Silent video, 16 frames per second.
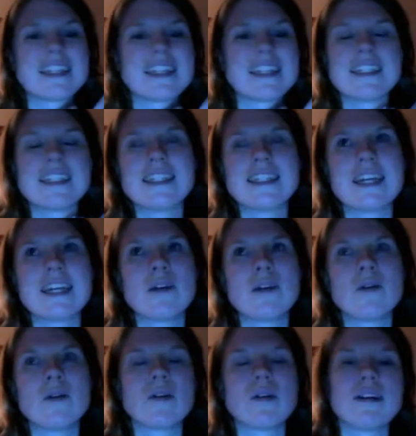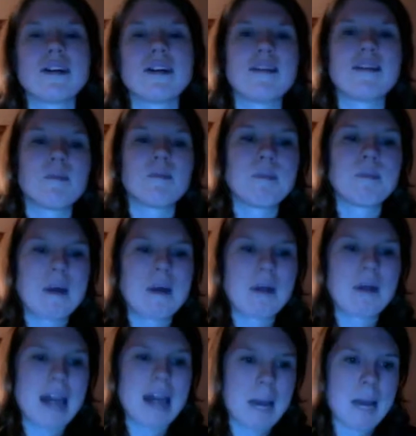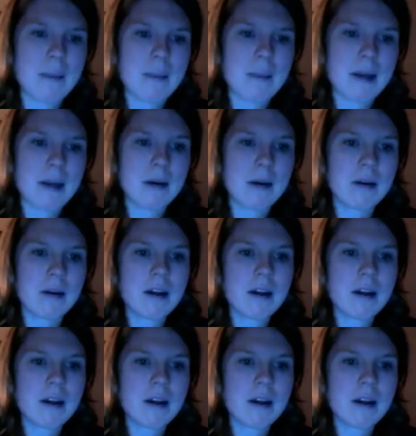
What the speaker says: she's getting old, that's bound to happen, and